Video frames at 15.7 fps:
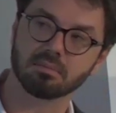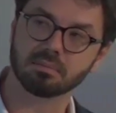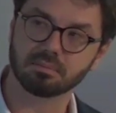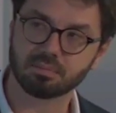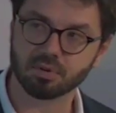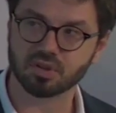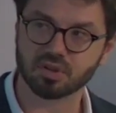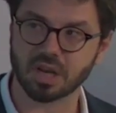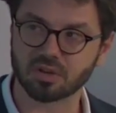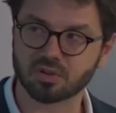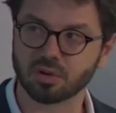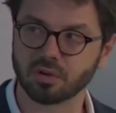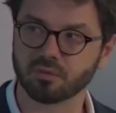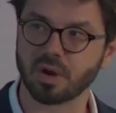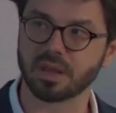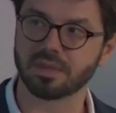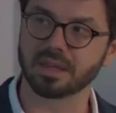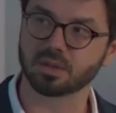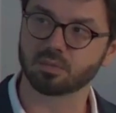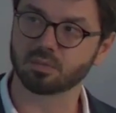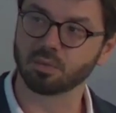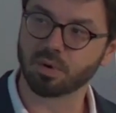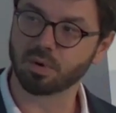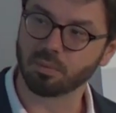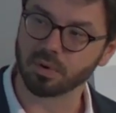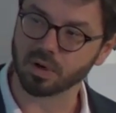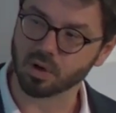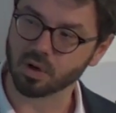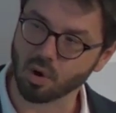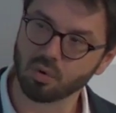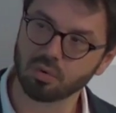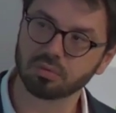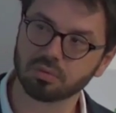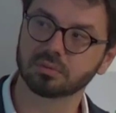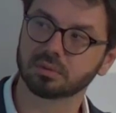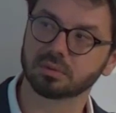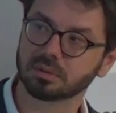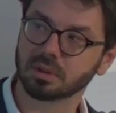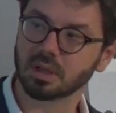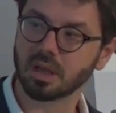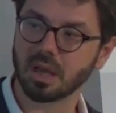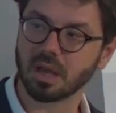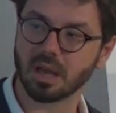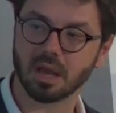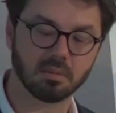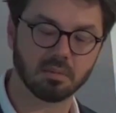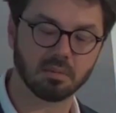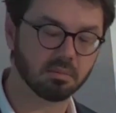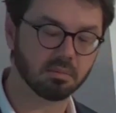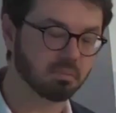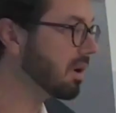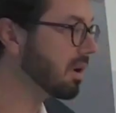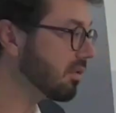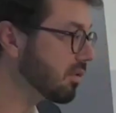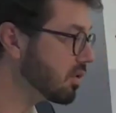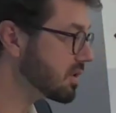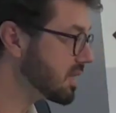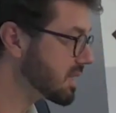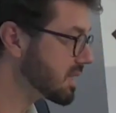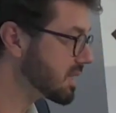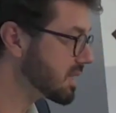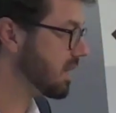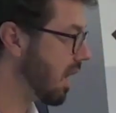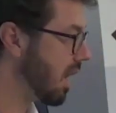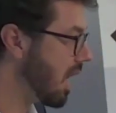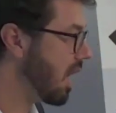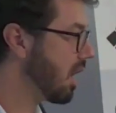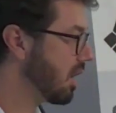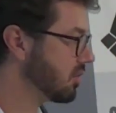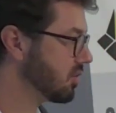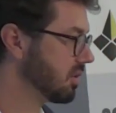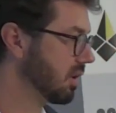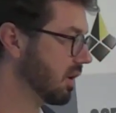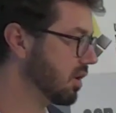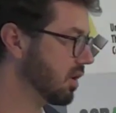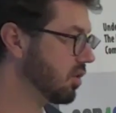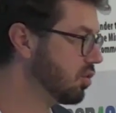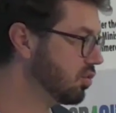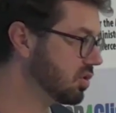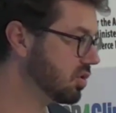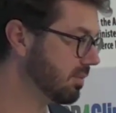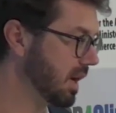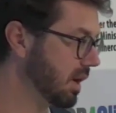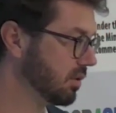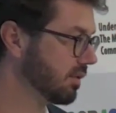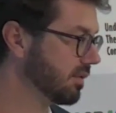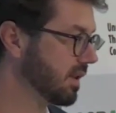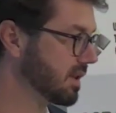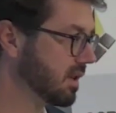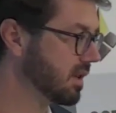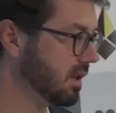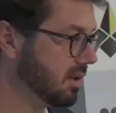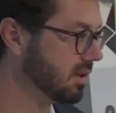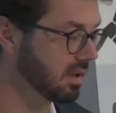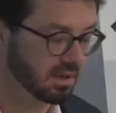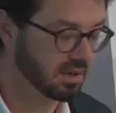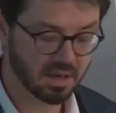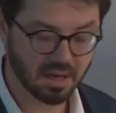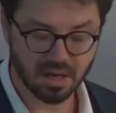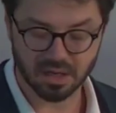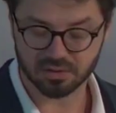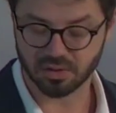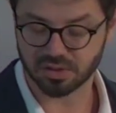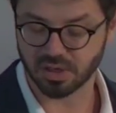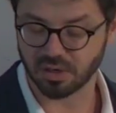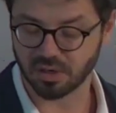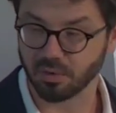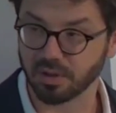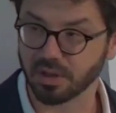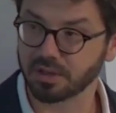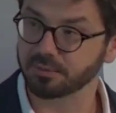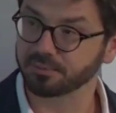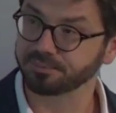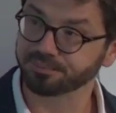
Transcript: projection of where things will probably go. But of course, this has a huge amount of uncertainty associated with it.